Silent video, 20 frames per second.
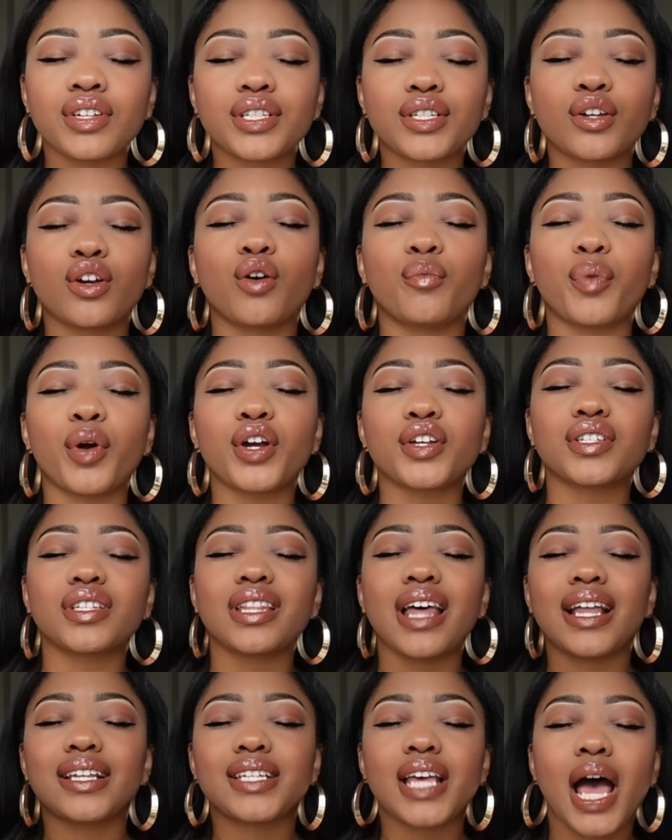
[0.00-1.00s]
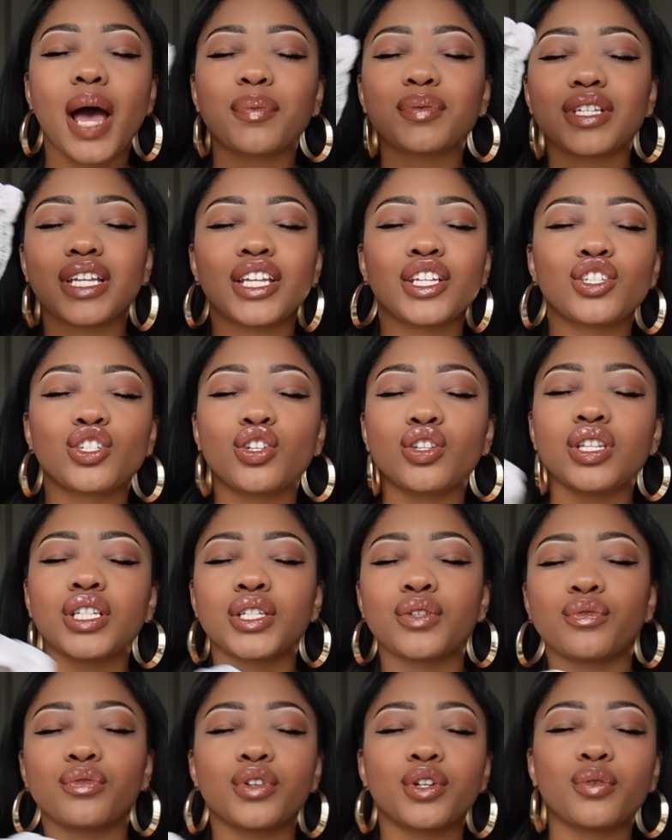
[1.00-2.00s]
single person that taps into
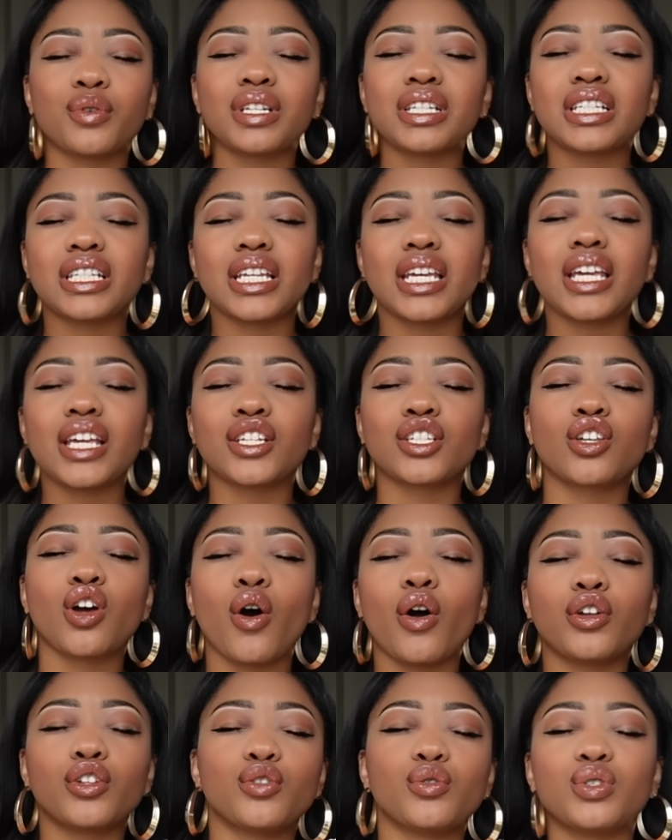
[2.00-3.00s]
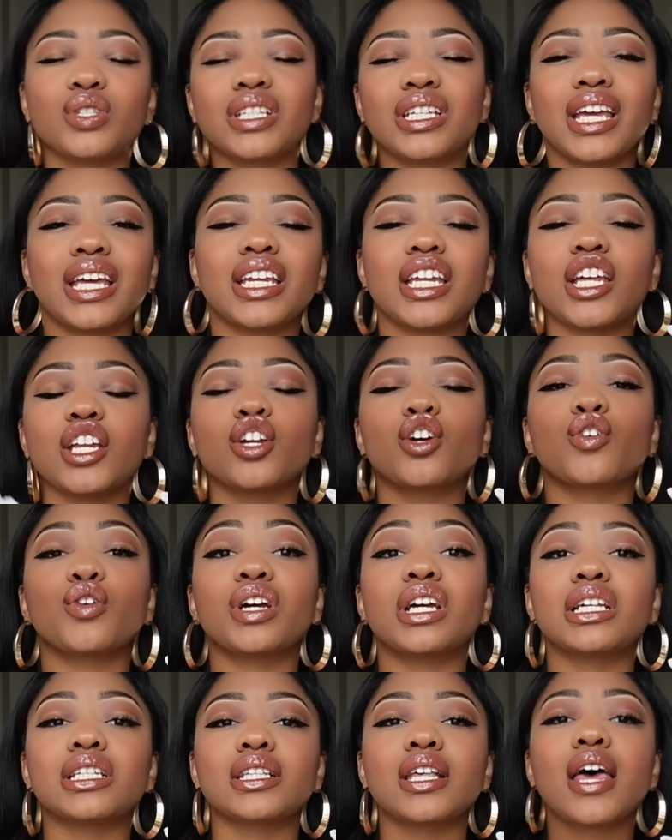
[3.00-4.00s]
this frequency is going to see an
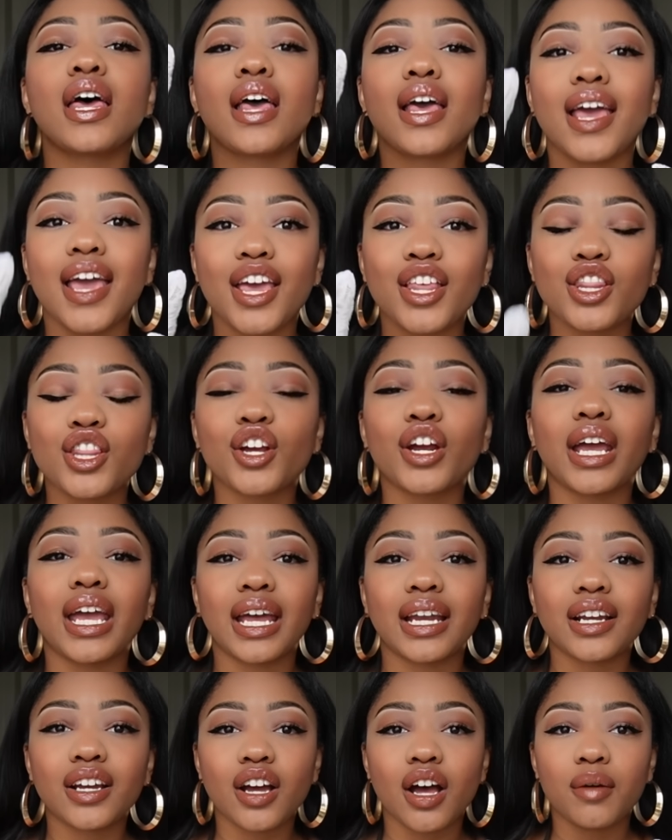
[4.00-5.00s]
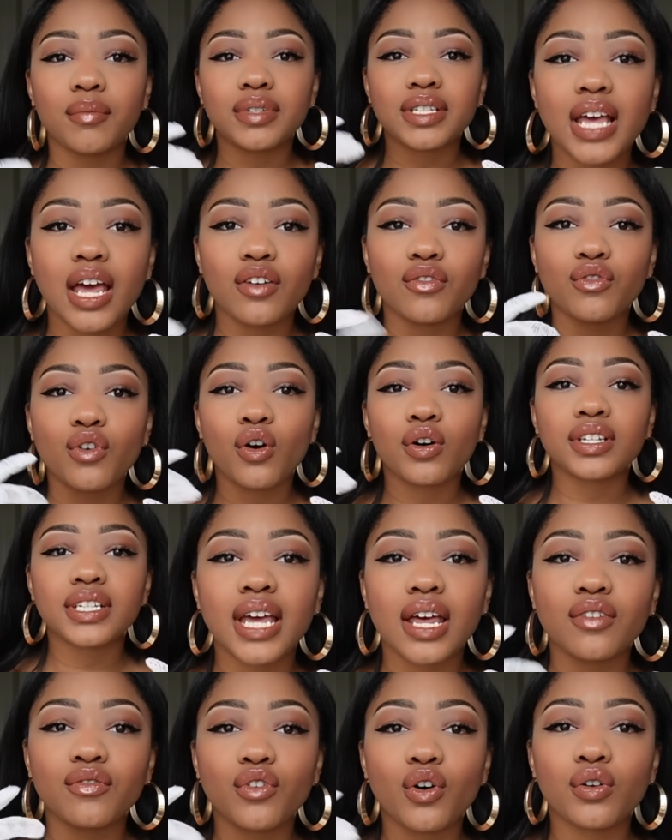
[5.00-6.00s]
increase in their income tenfold,
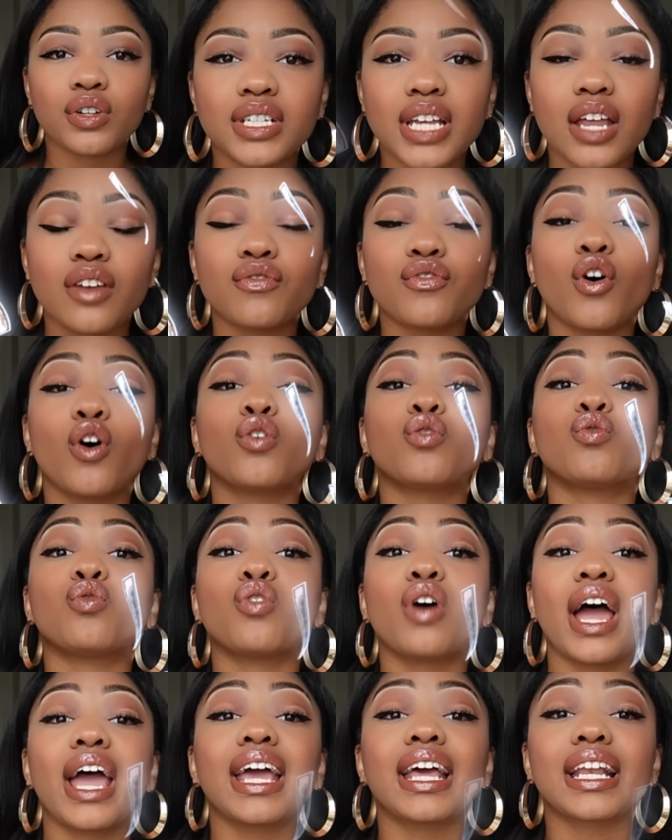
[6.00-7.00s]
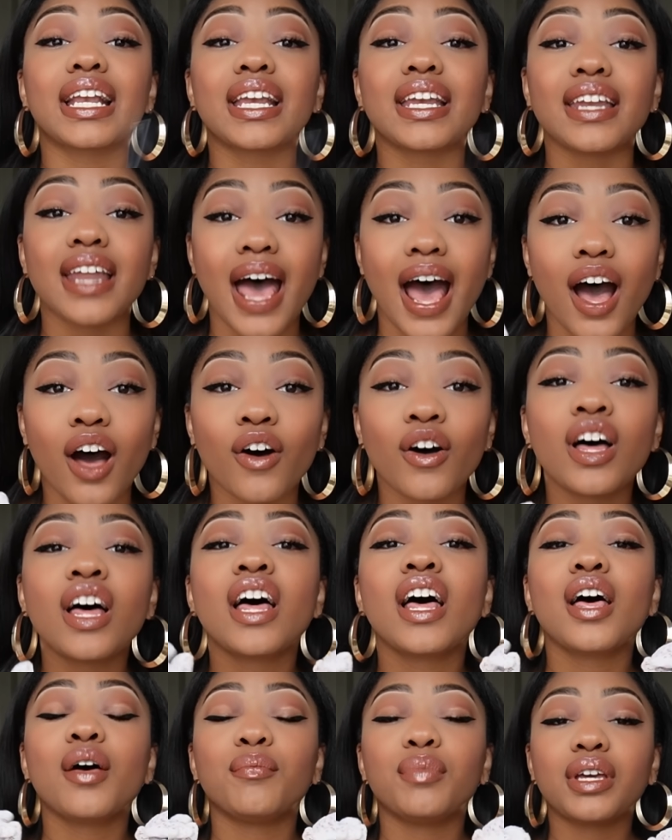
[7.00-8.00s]
tenfold, tenfold right now.
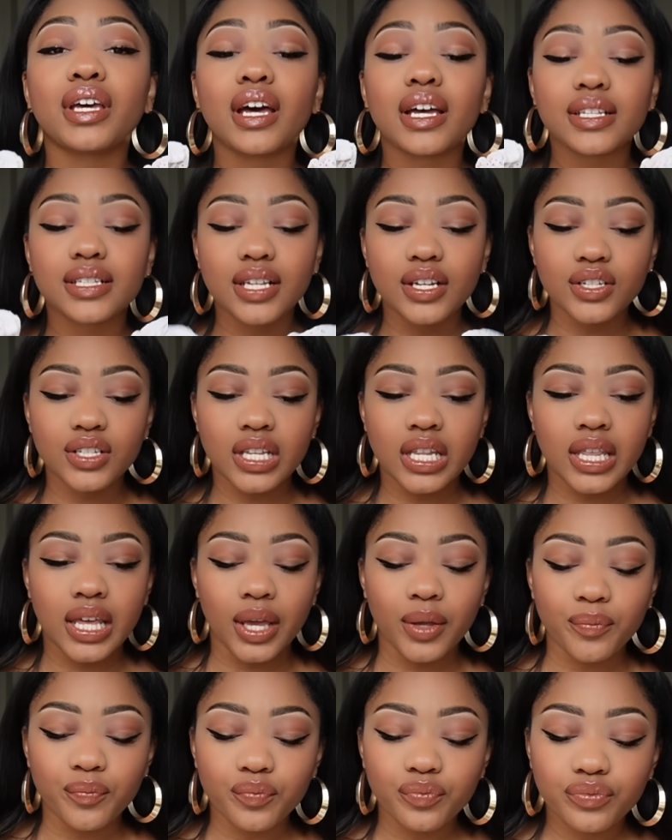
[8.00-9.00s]
Because here's the thing.